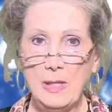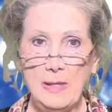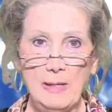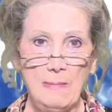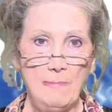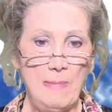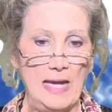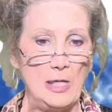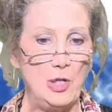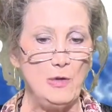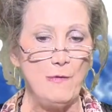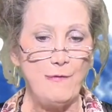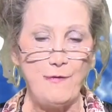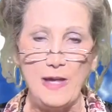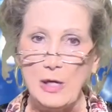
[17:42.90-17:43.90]
that make you
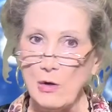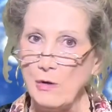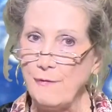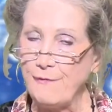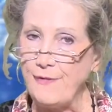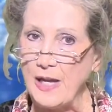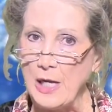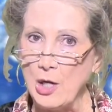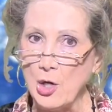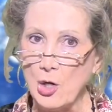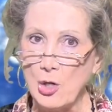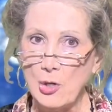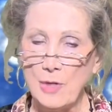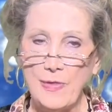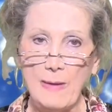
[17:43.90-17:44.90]
feel
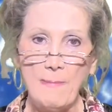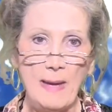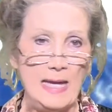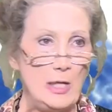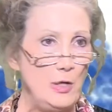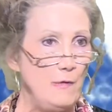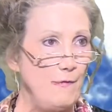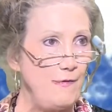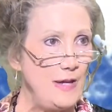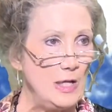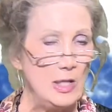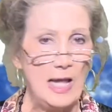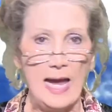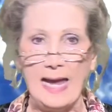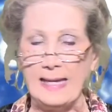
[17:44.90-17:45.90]
fear, that make you
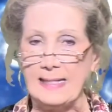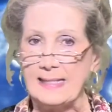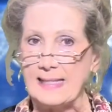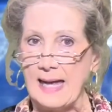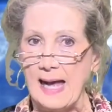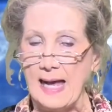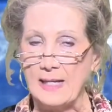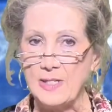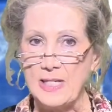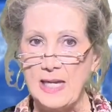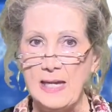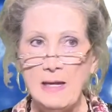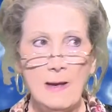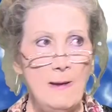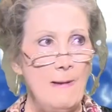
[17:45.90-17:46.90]
feel
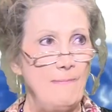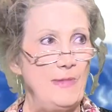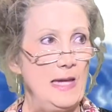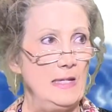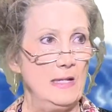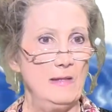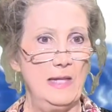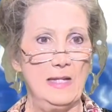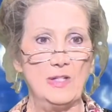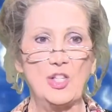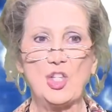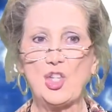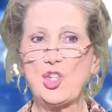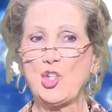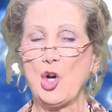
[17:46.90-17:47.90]
anxiety, that
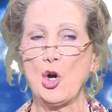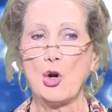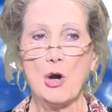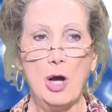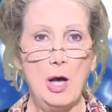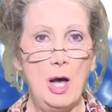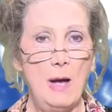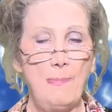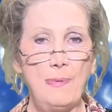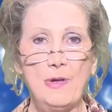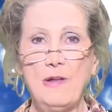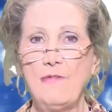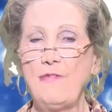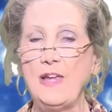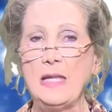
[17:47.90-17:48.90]
stir up
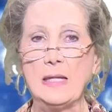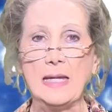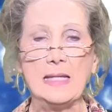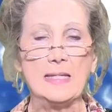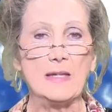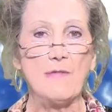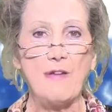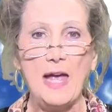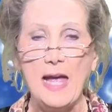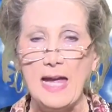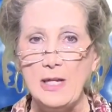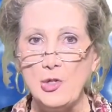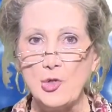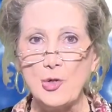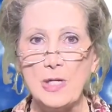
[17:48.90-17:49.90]
feelings of
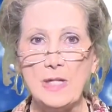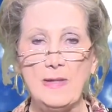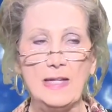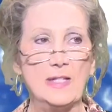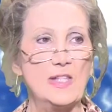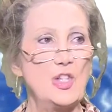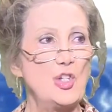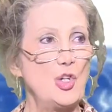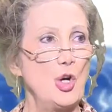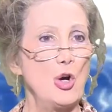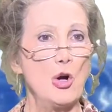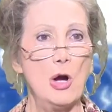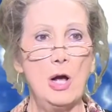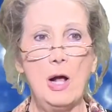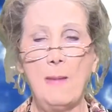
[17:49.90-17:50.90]
hatred, that
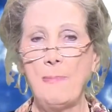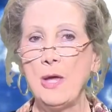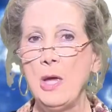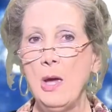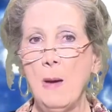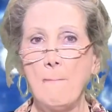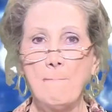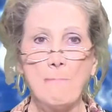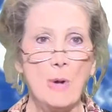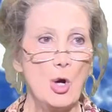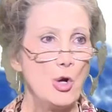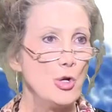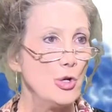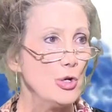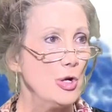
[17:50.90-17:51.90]
stir up
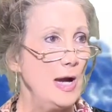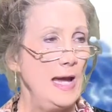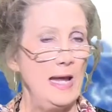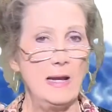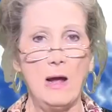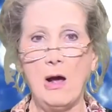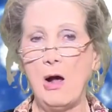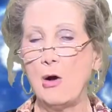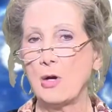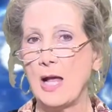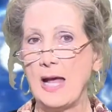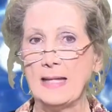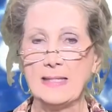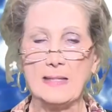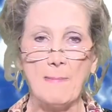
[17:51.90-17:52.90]
murder and all
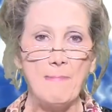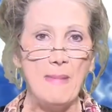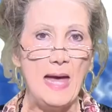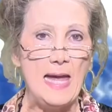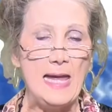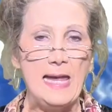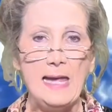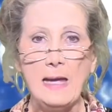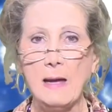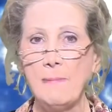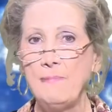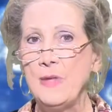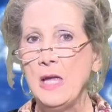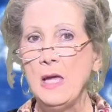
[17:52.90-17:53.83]
kinds of mayhem,